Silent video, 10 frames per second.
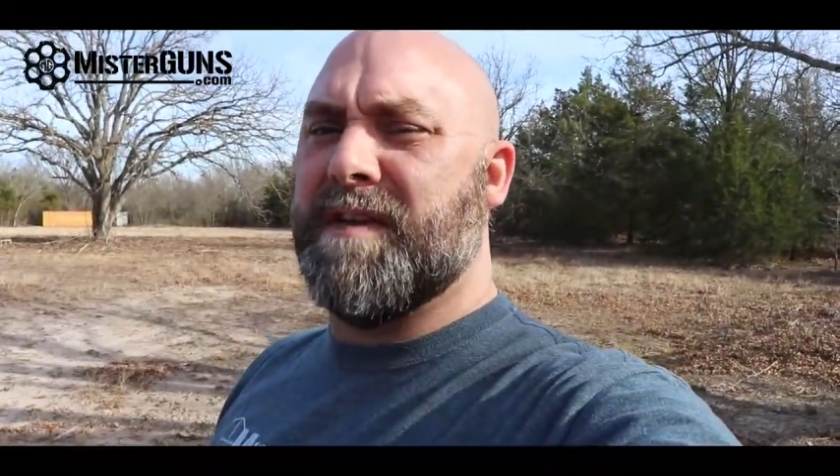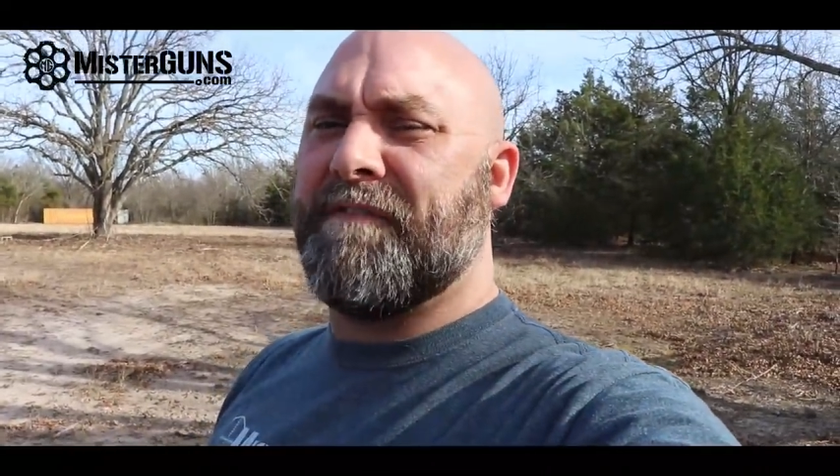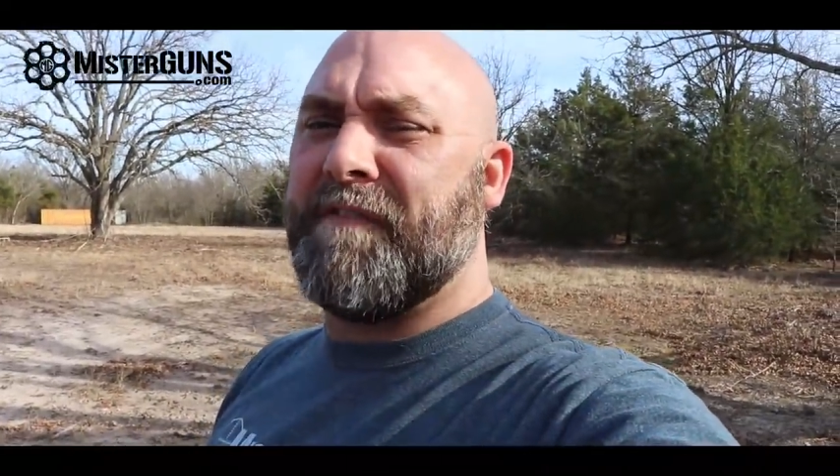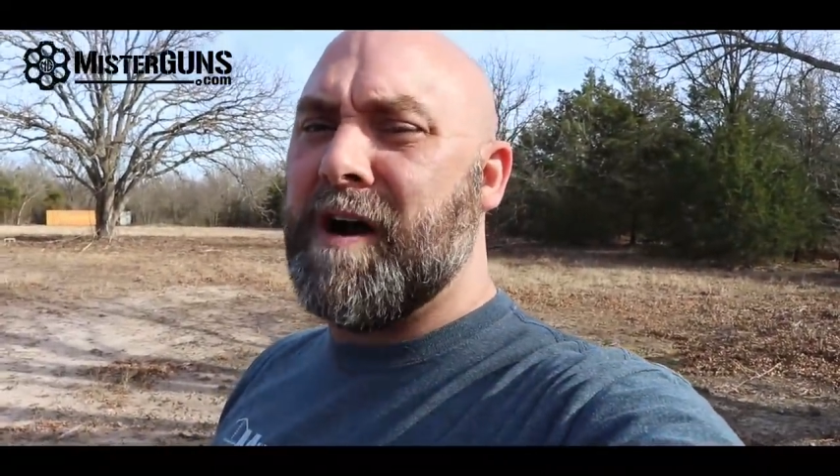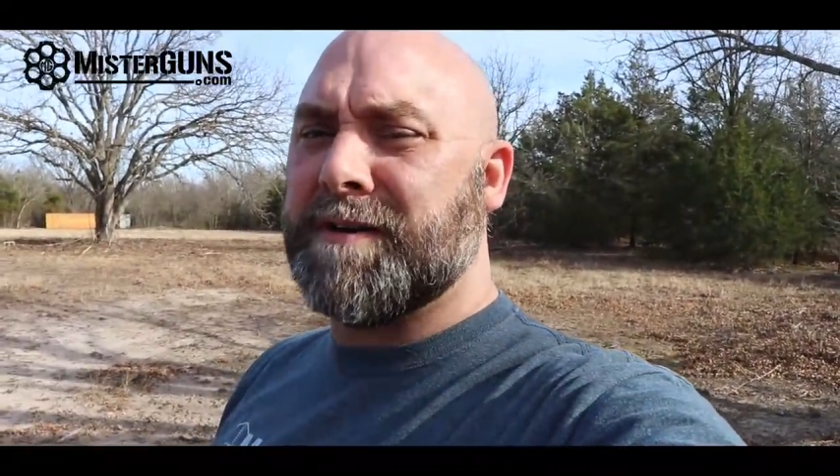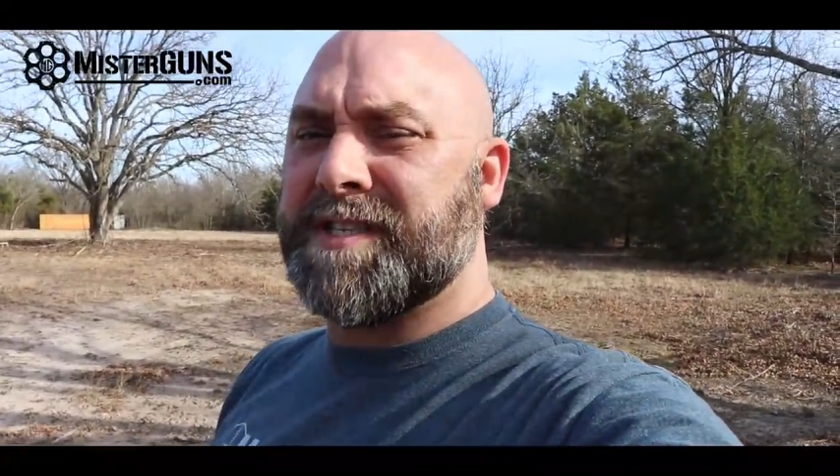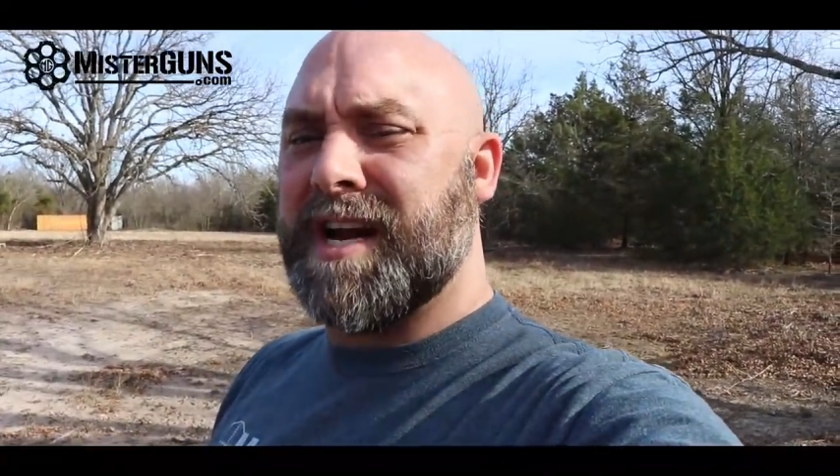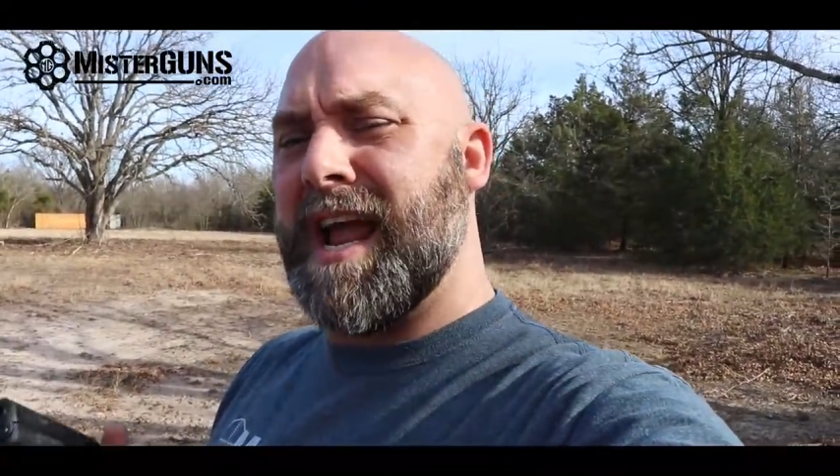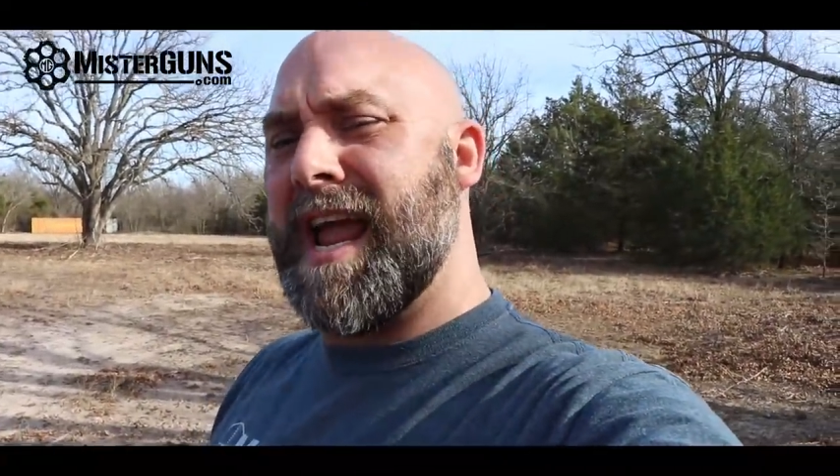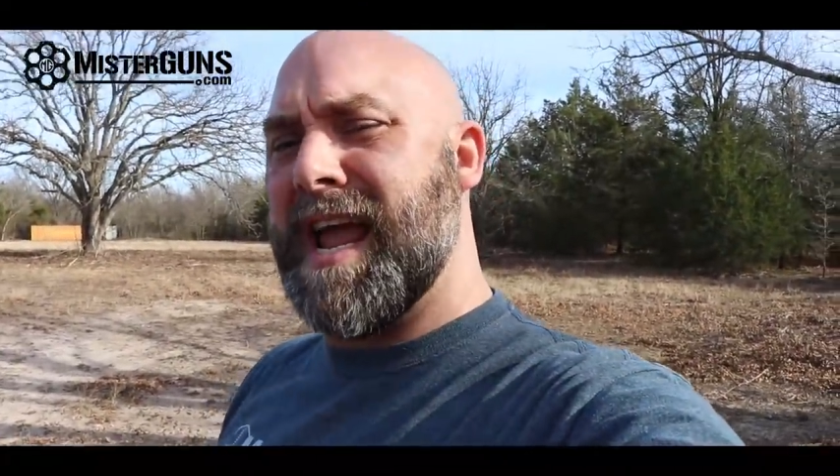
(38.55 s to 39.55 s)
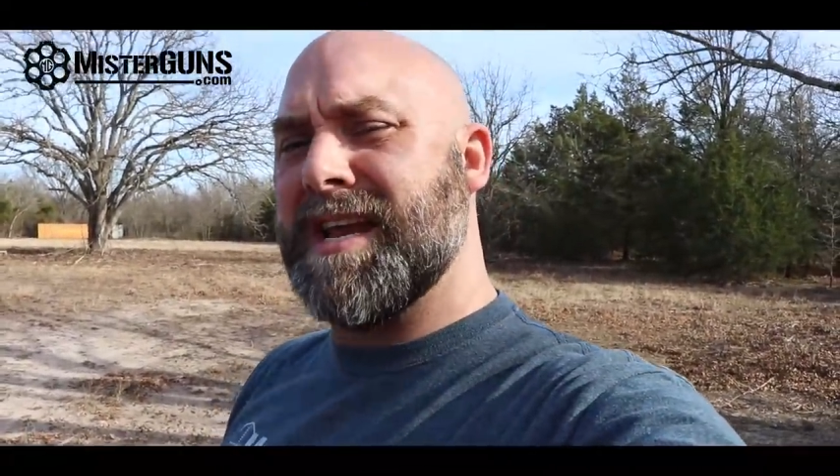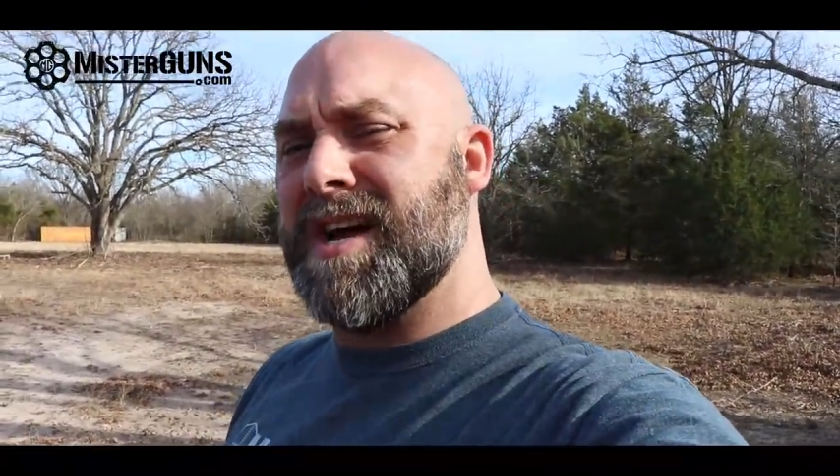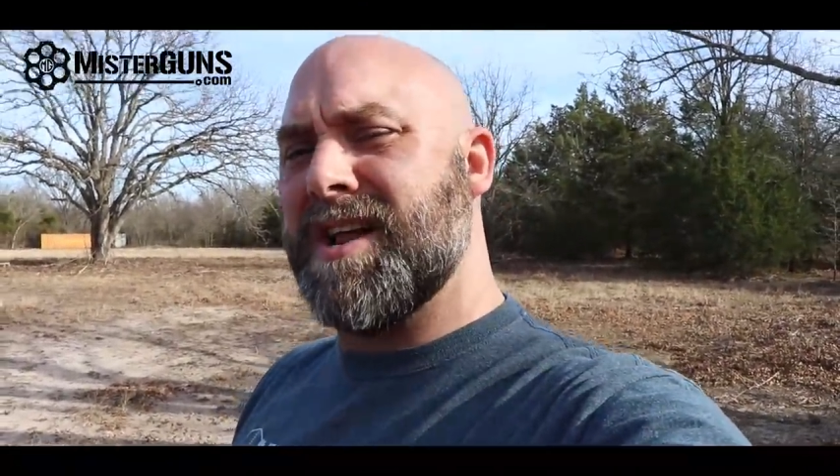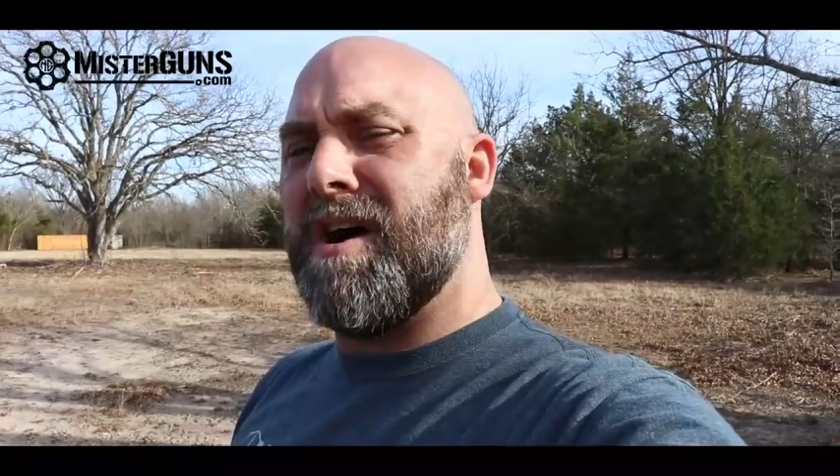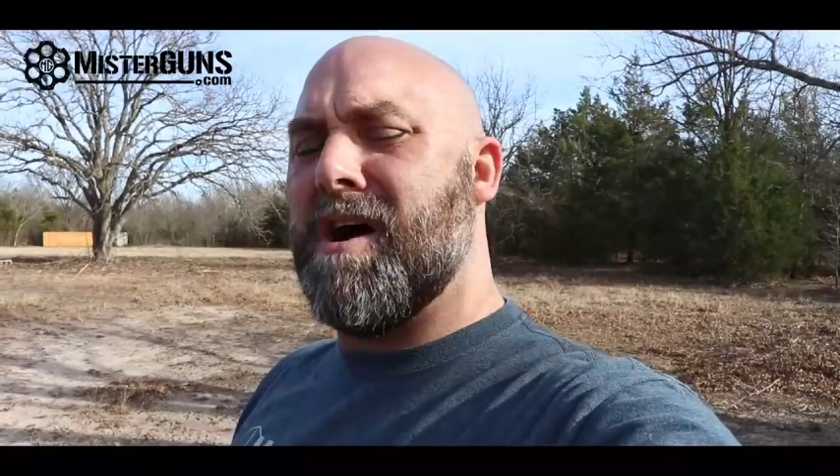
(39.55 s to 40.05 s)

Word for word: the first handgun